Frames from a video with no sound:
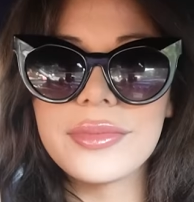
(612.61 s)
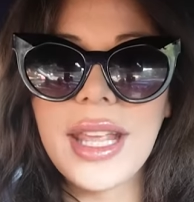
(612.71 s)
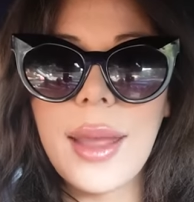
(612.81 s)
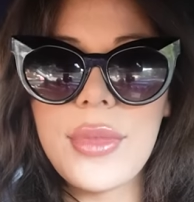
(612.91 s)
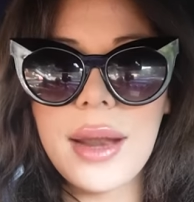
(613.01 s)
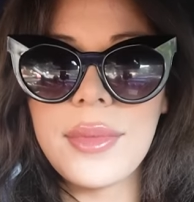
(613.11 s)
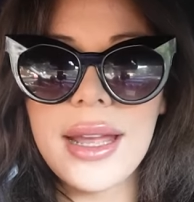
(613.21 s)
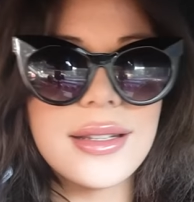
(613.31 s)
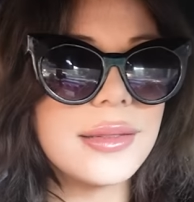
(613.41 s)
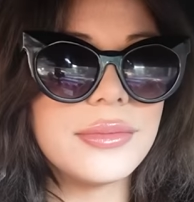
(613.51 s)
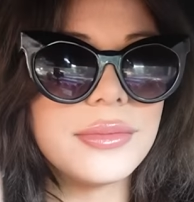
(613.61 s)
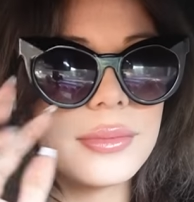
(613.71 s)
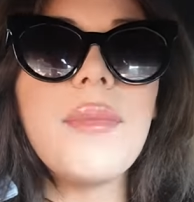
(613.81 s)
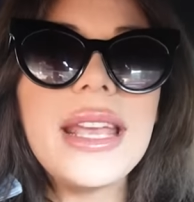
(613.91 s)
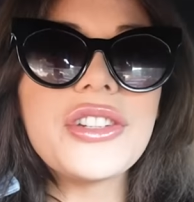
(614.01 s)
Keep that in mind.
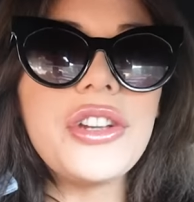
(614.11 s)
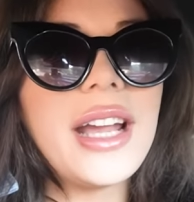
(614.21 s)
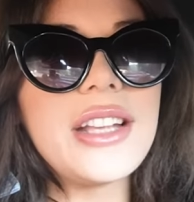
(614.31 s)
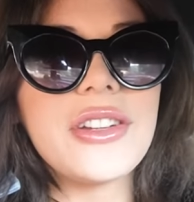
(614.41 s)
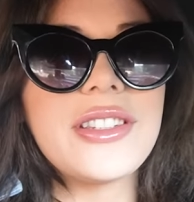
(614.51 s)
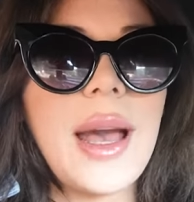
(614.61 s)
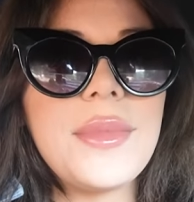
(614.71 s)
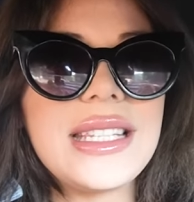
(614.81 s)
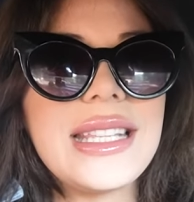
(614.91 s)
Make sure you guys are subs to